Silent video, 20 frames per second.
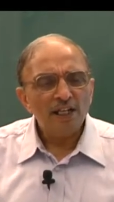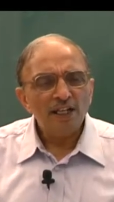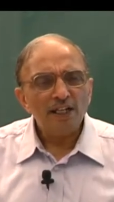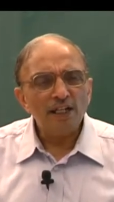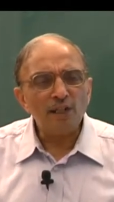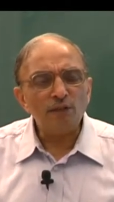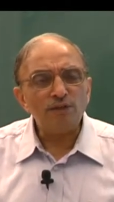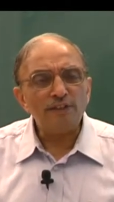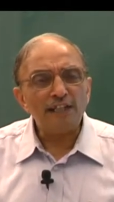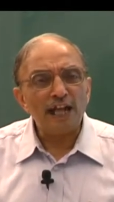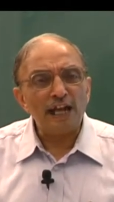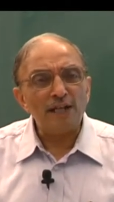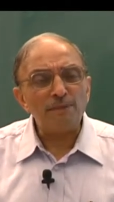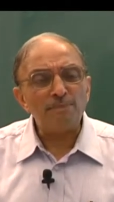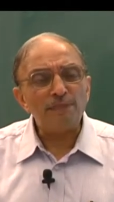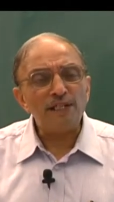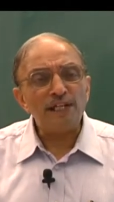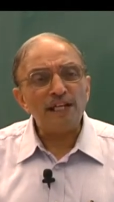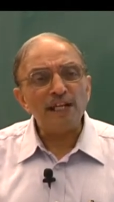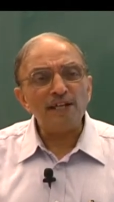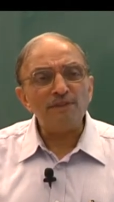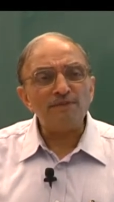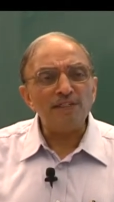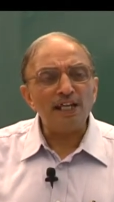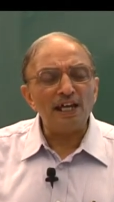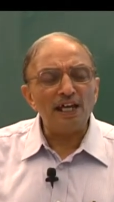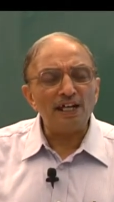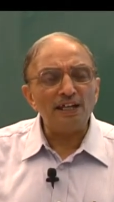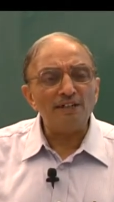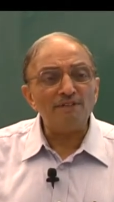now that
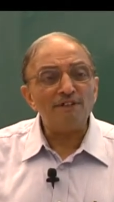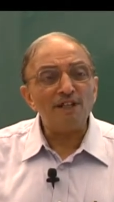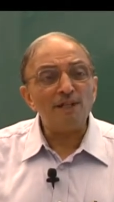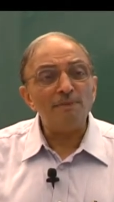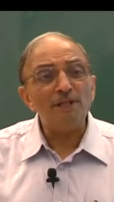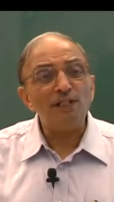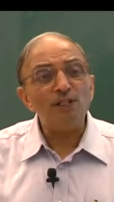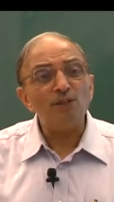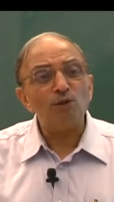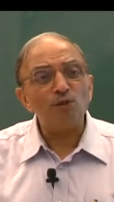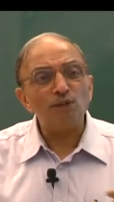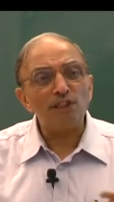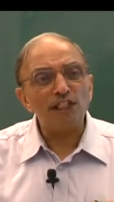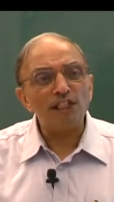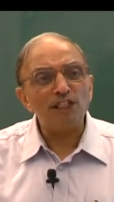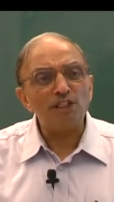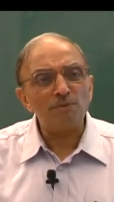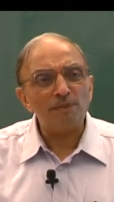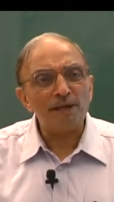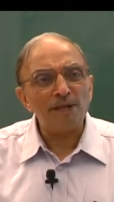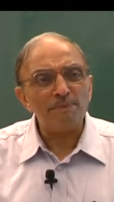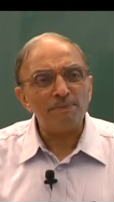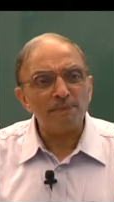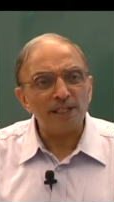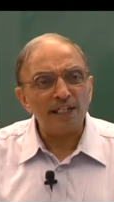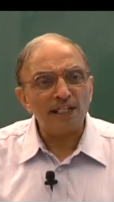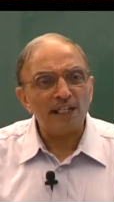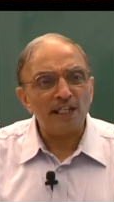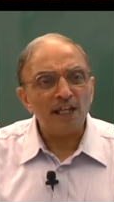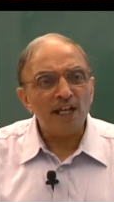behavior will be noticed by
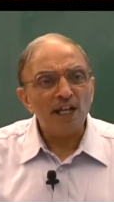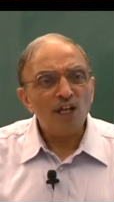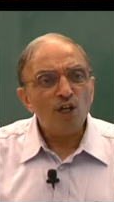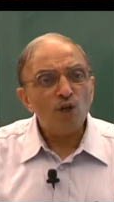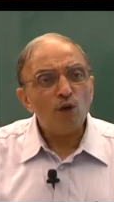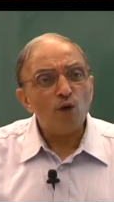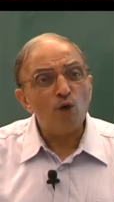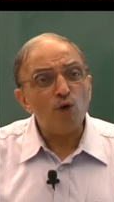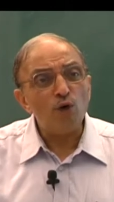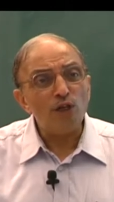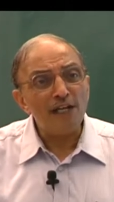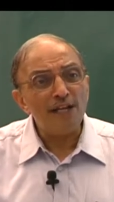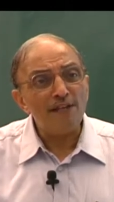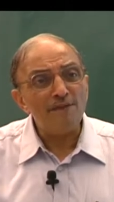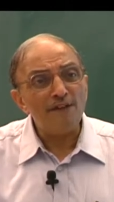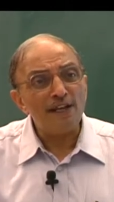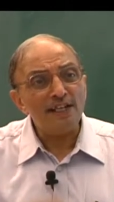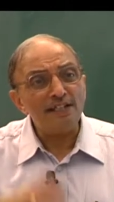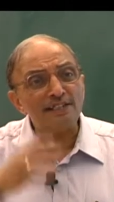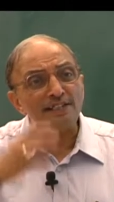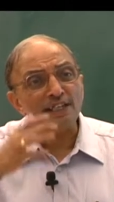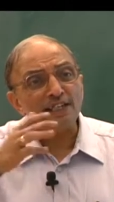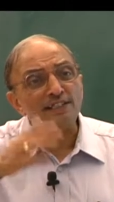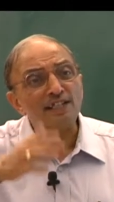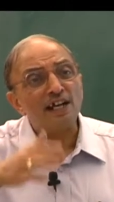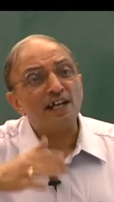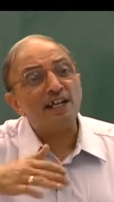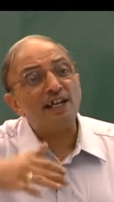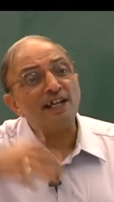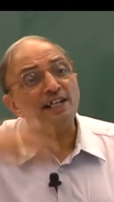me only when such
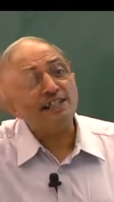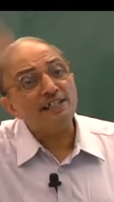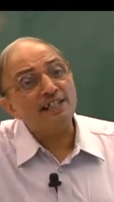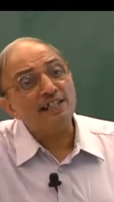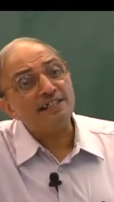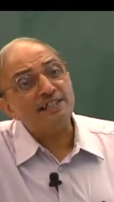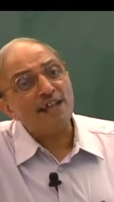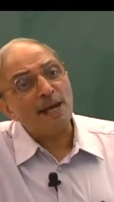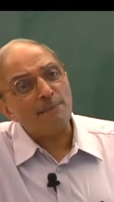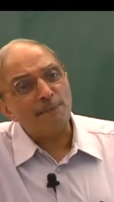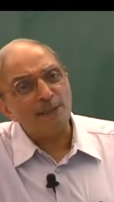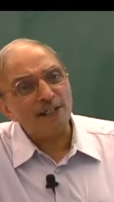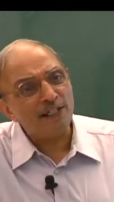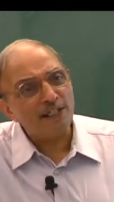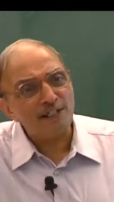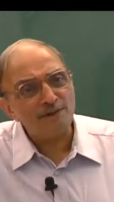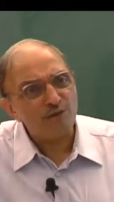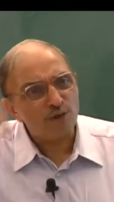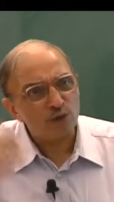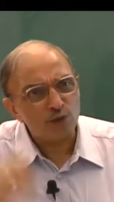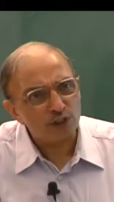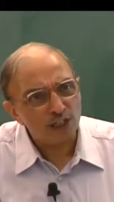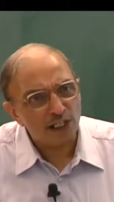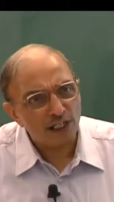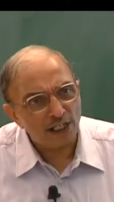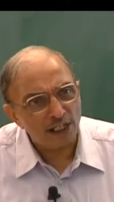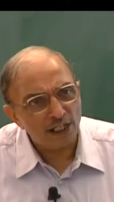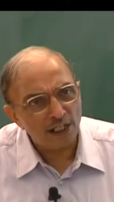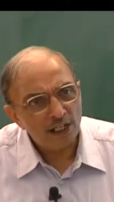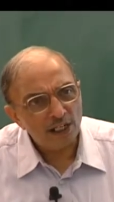occasions happen in
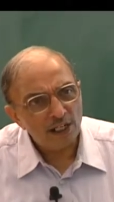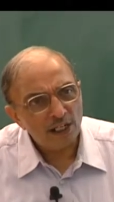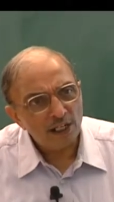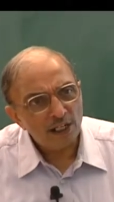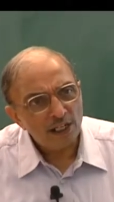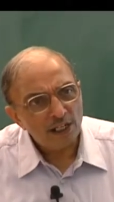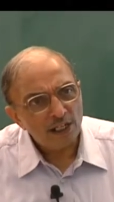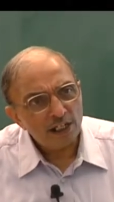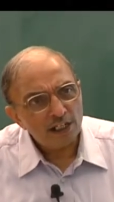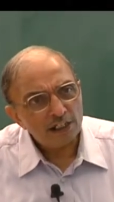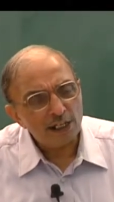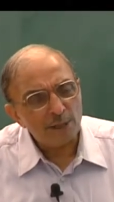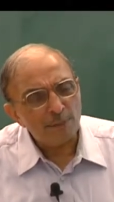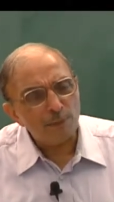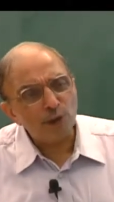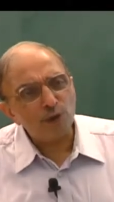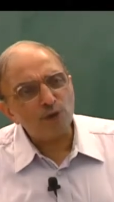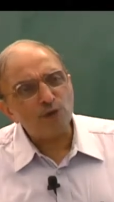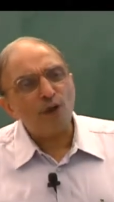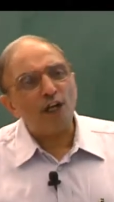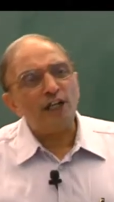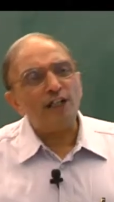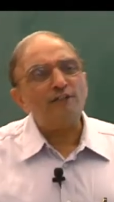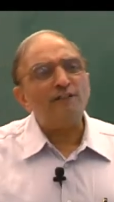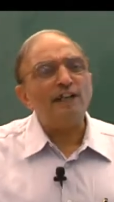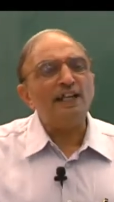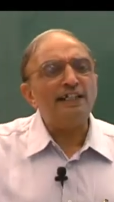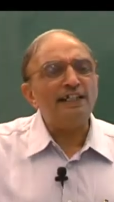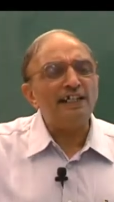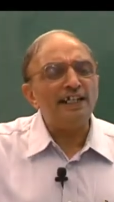future. Suppose for
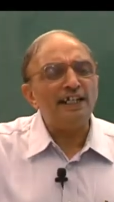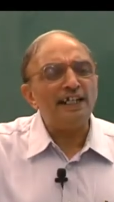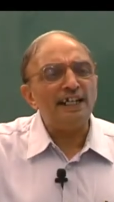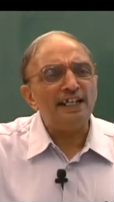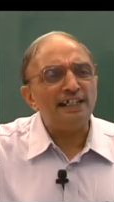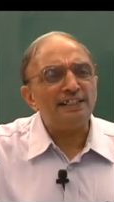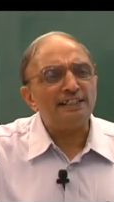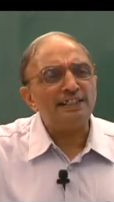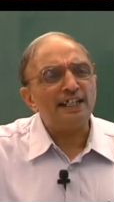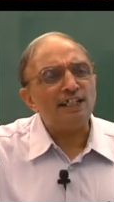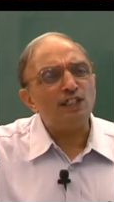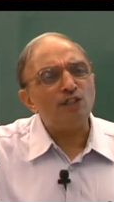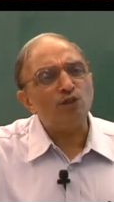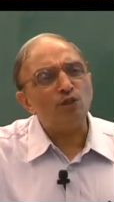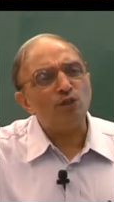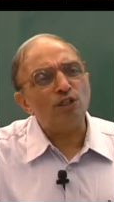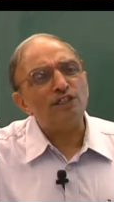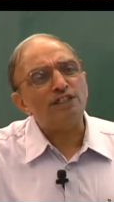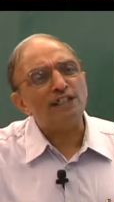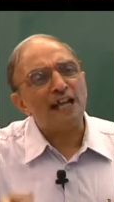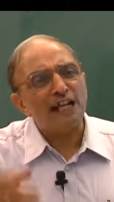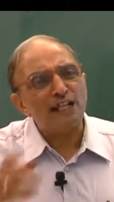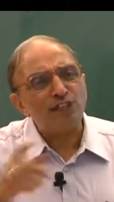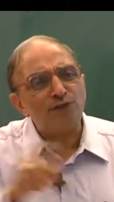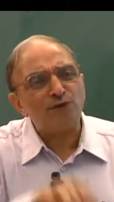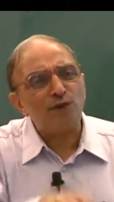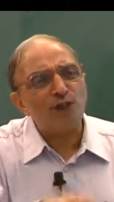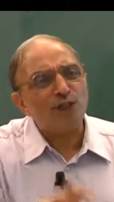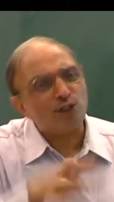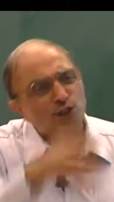20 days there is no chance
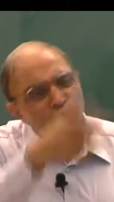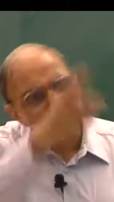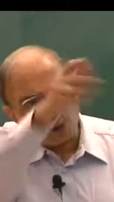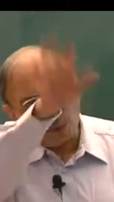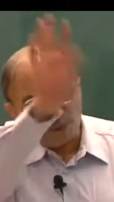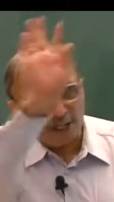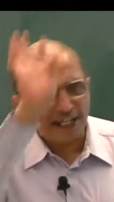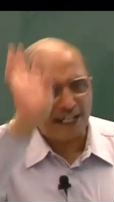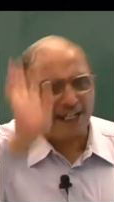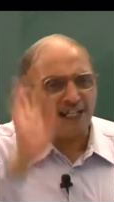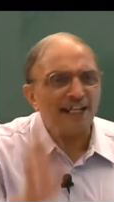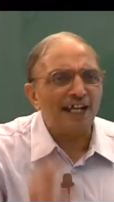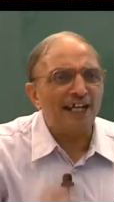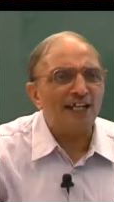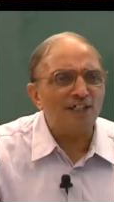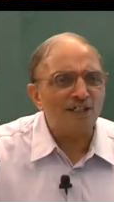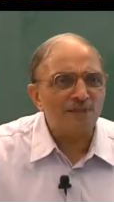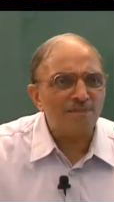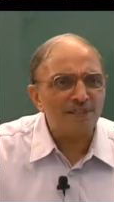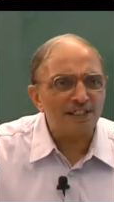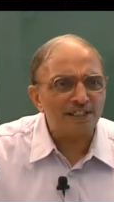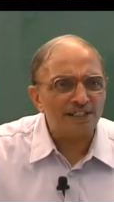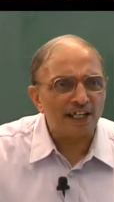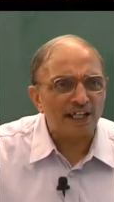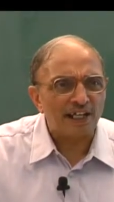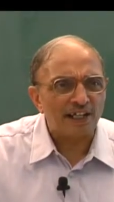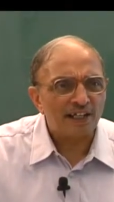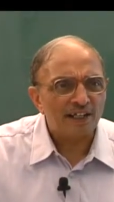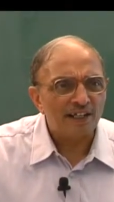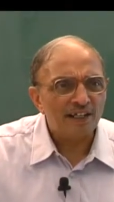for you to make any kind of
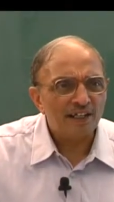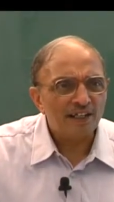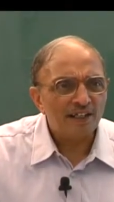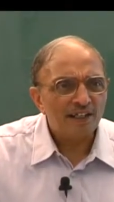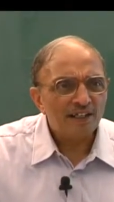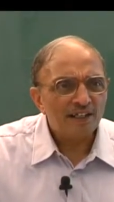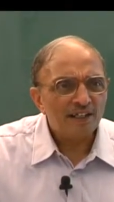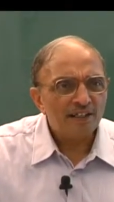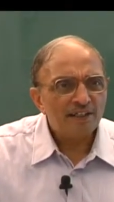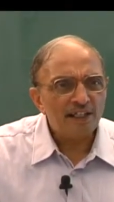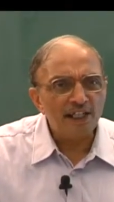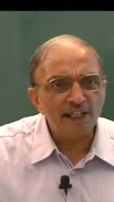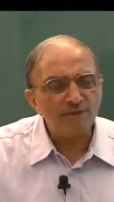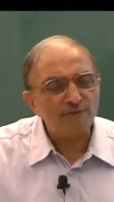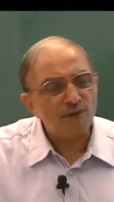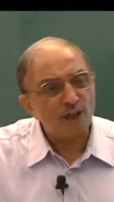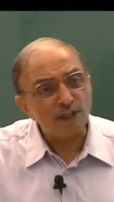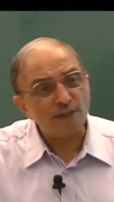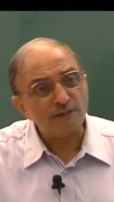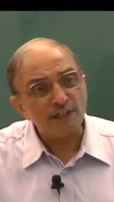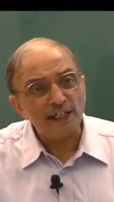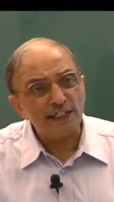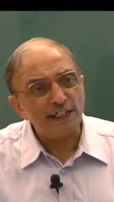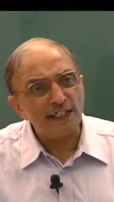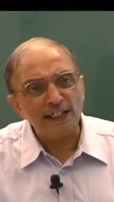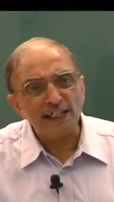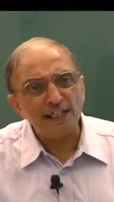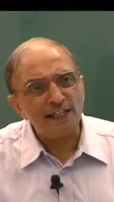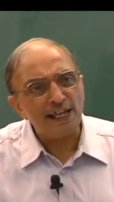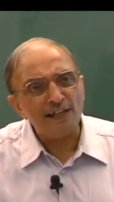mistake. Then for 20
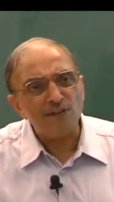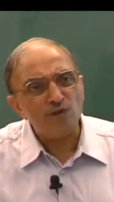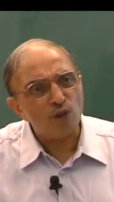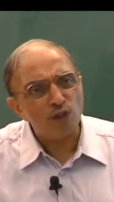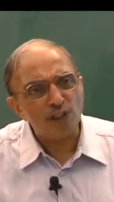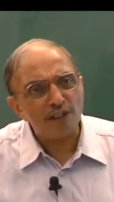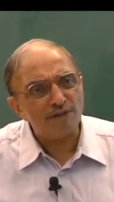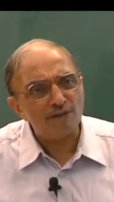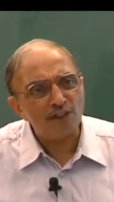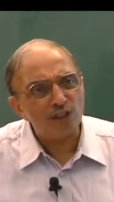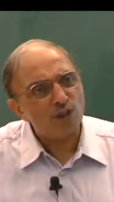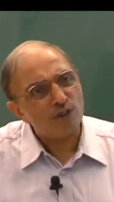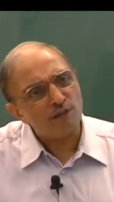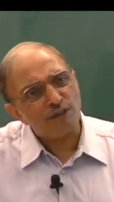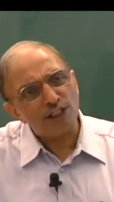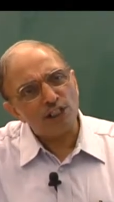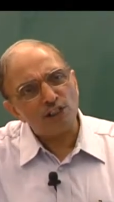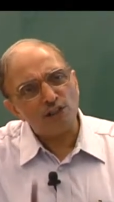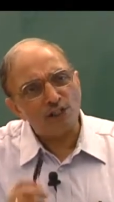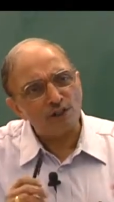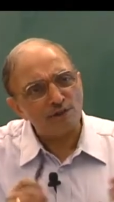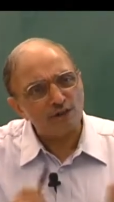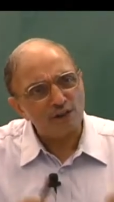days I won't even know whether you are